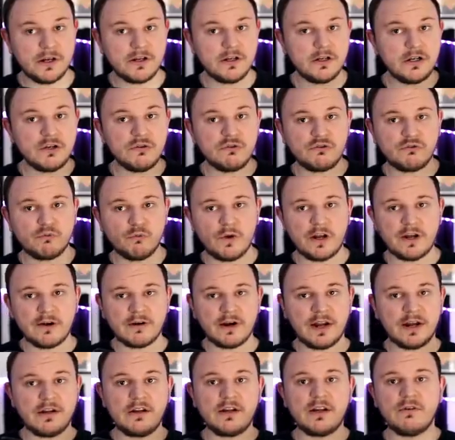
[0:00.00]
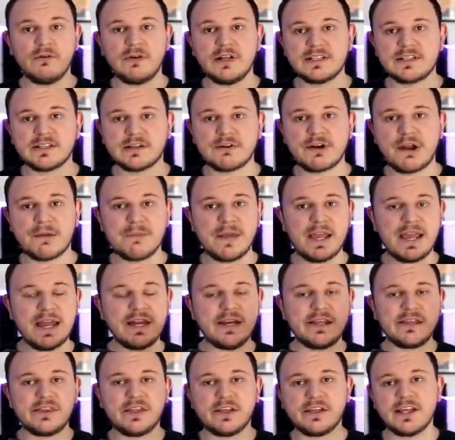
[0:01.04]
a new Twitter, a new Instagram,
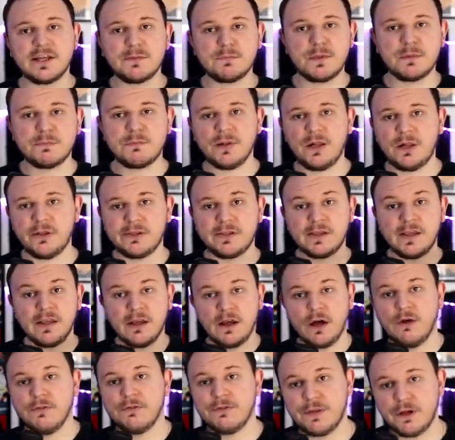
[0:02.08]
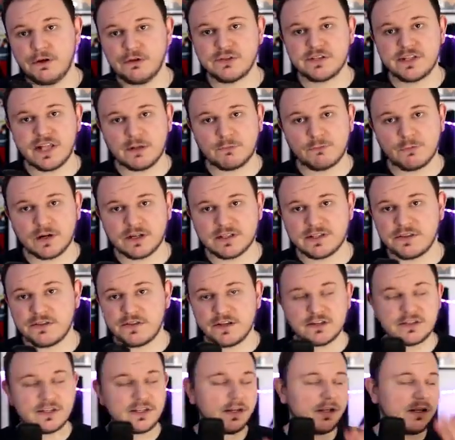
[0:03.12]
anything can be built on those networks, and
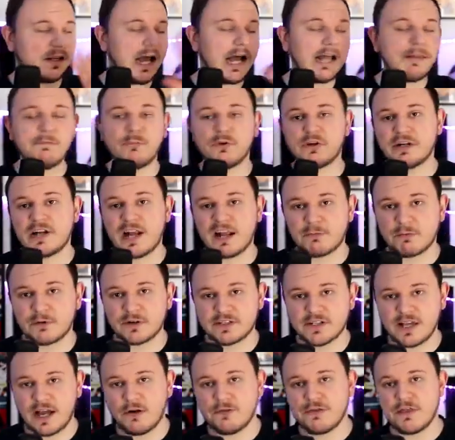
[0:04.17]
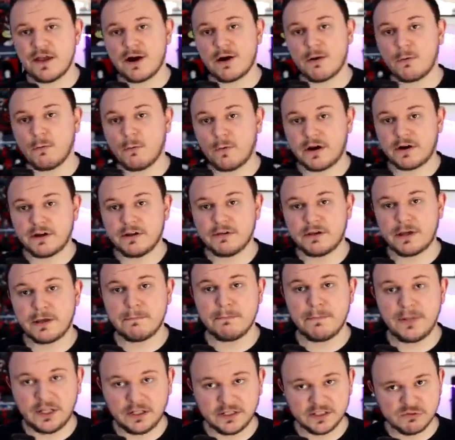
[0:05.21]
there's a lot more networks out there where you can
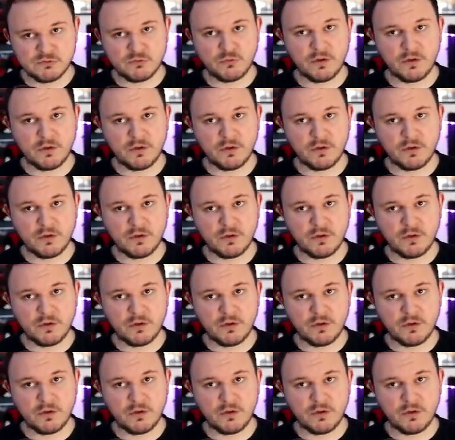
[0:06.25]
build as